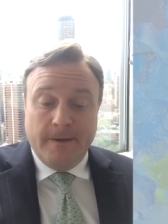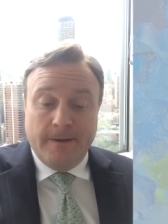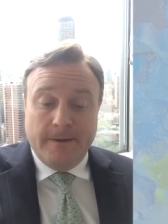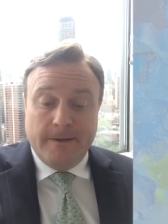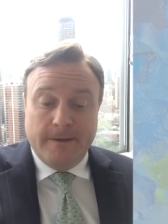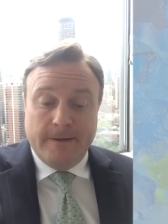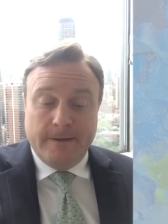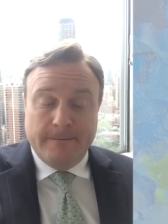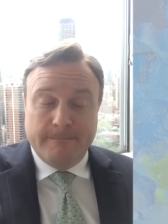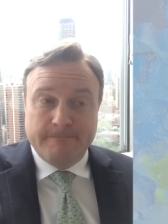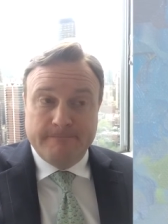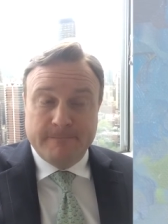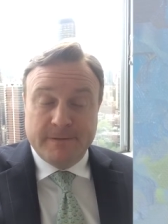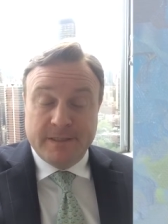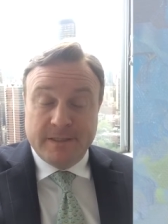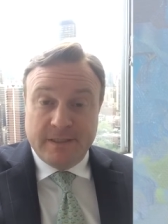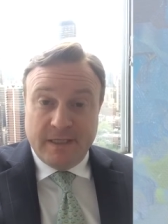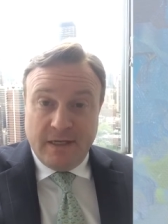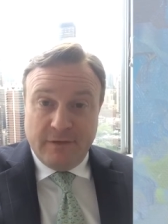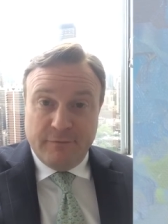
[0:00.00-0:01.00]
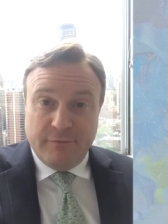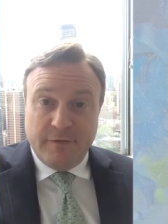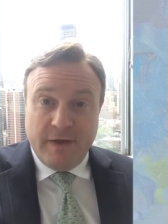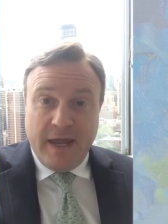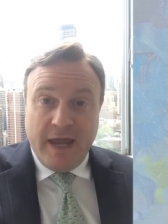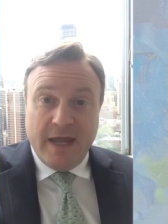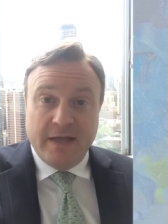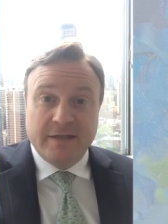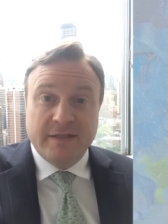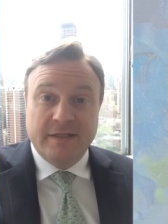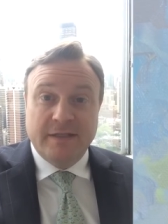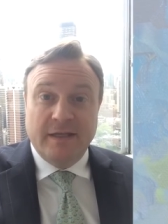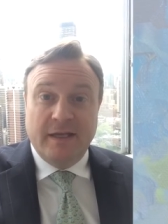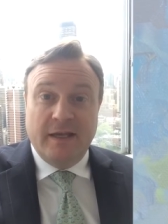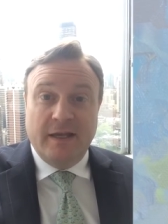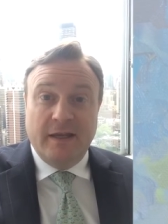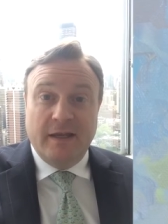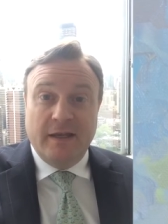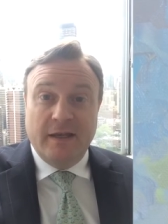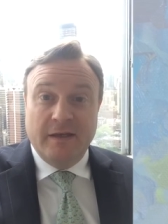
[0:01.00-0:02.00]
um, steadfast,
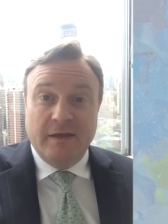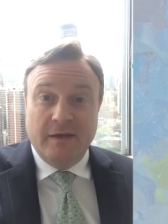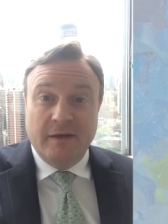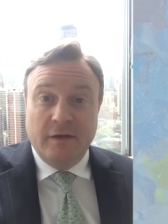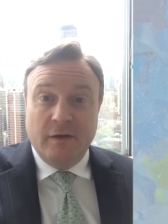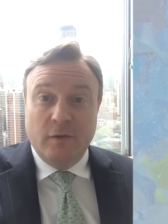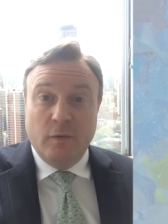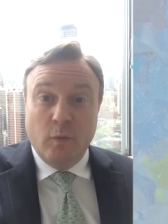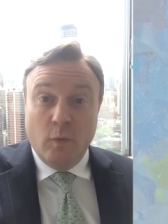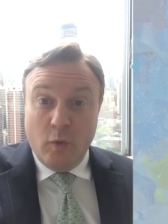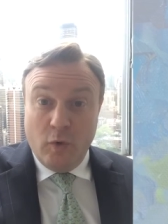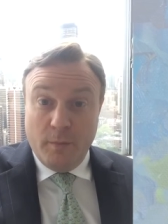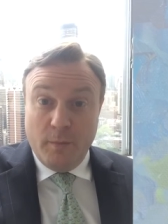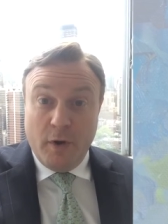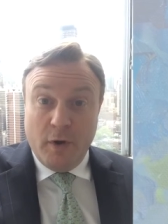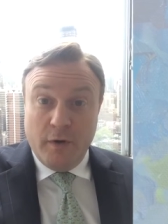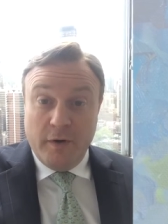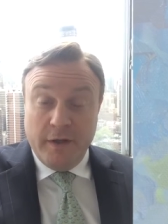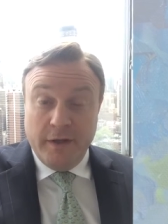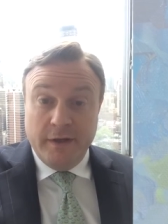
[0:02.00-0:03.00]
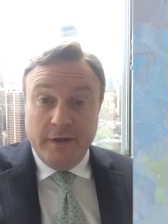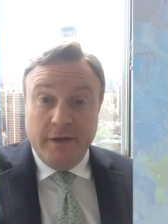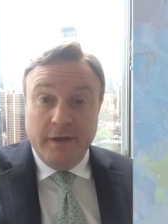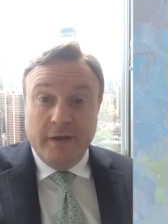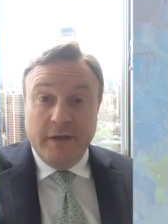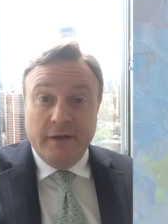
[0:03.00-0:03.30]
and warm hearted.